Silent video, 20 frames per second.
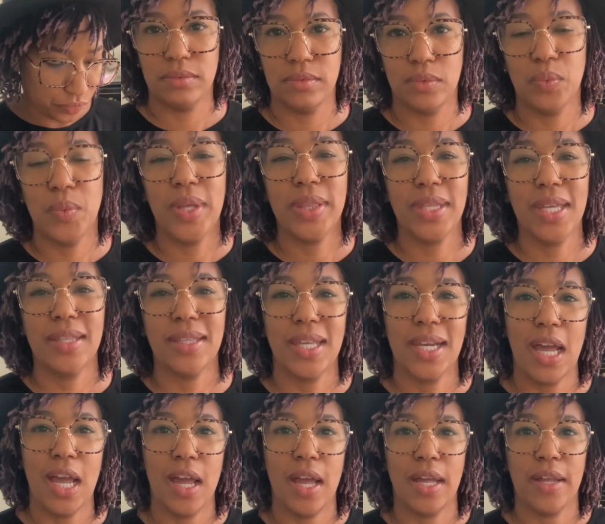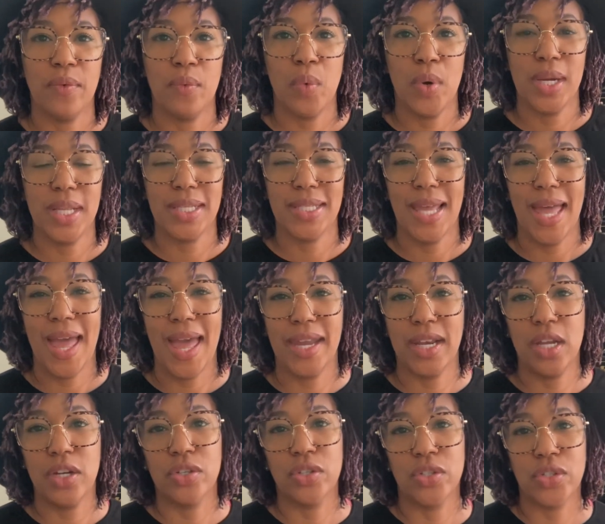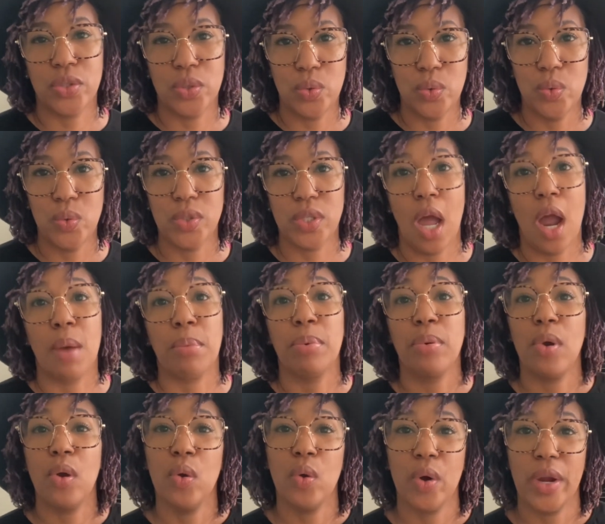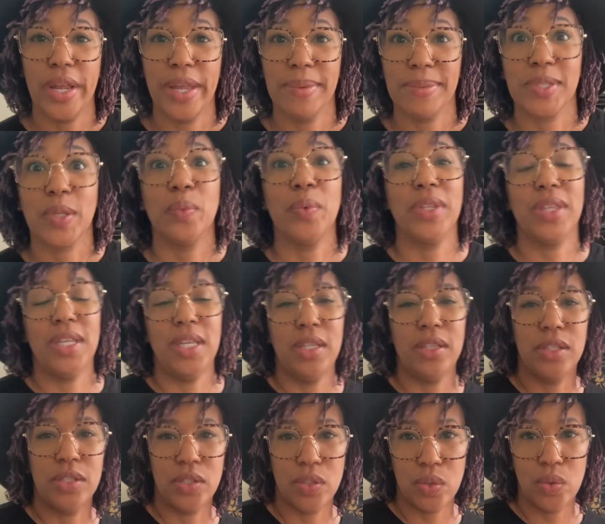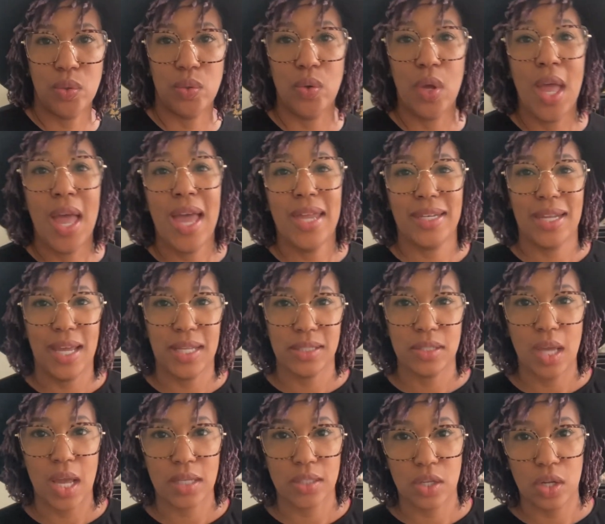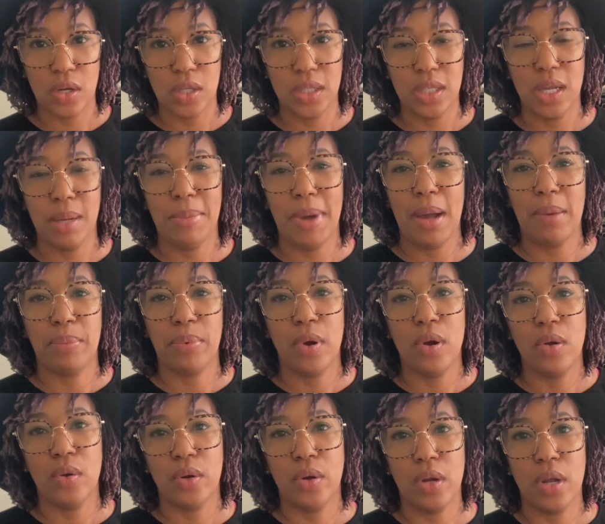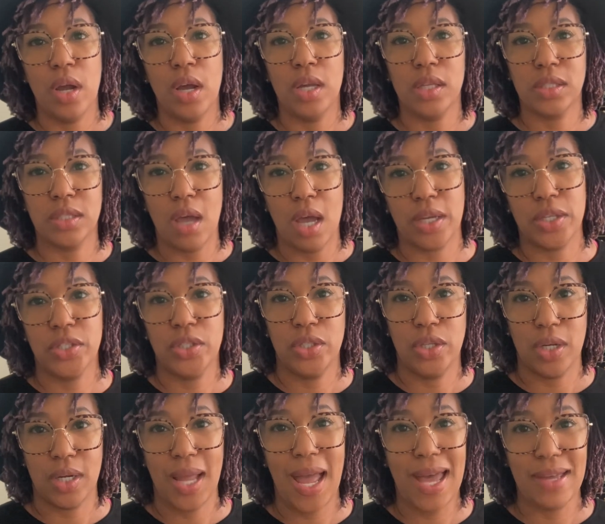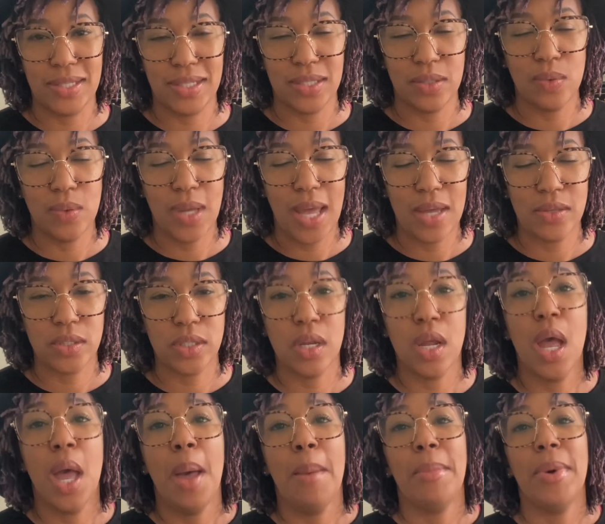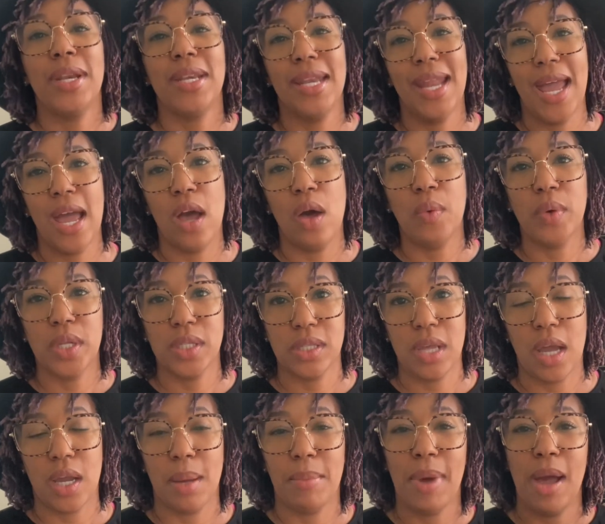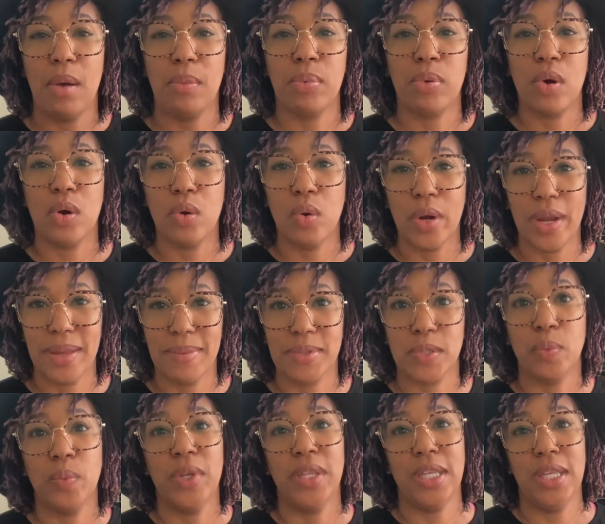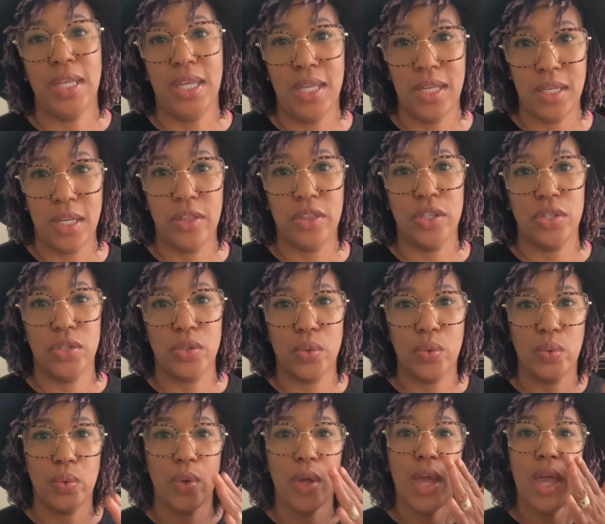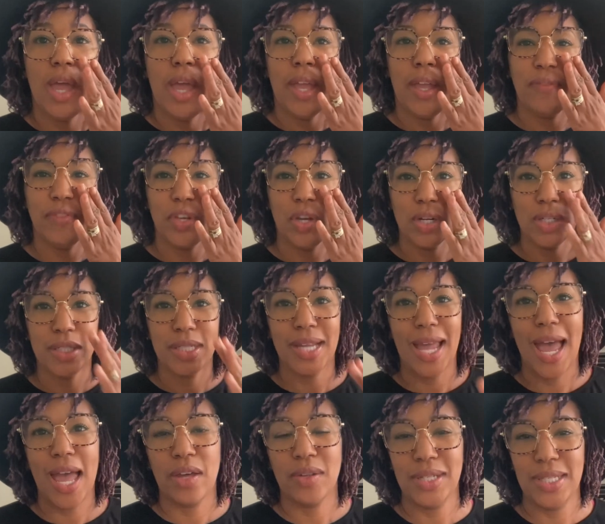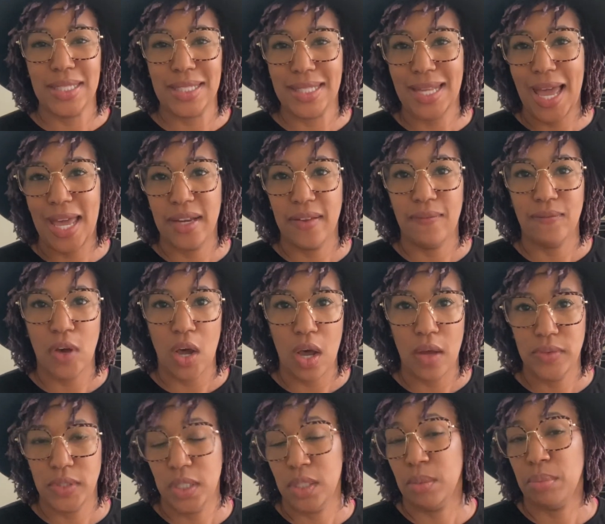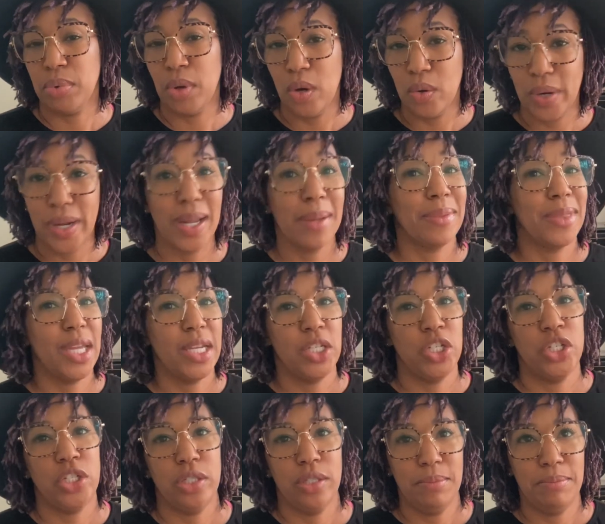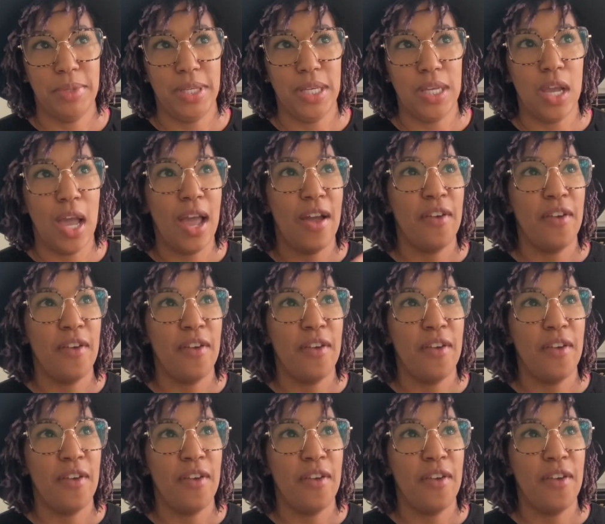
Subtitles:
One thing that I wanted to add under schools are programs within the school. Now, I talked earlier about talking to your high school counselor, but now I want to talk about programs within the school. If your child is not involved in a program, they should be.